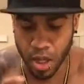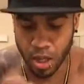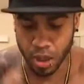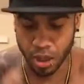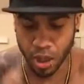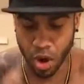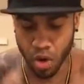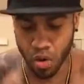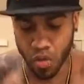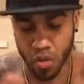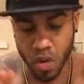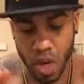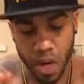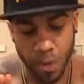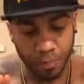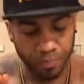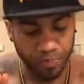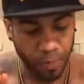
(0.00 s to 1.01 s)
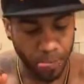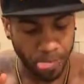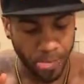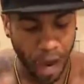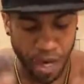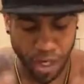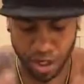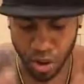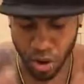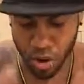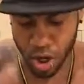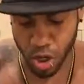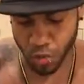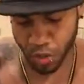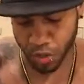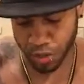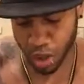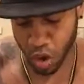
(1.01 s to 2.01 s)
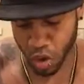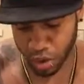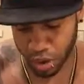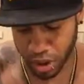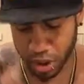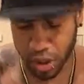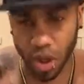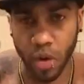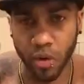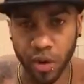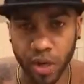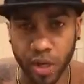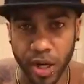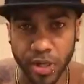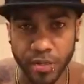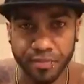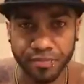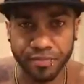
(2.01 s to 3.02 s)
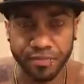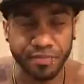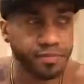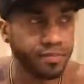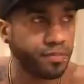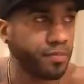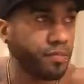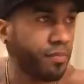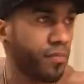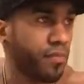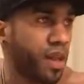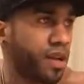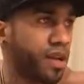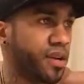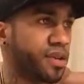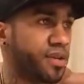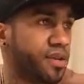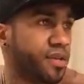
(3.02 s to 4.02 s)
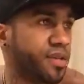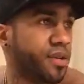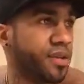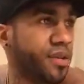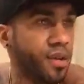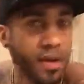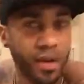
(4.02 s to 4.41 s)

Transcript: So I started with toasted coconut because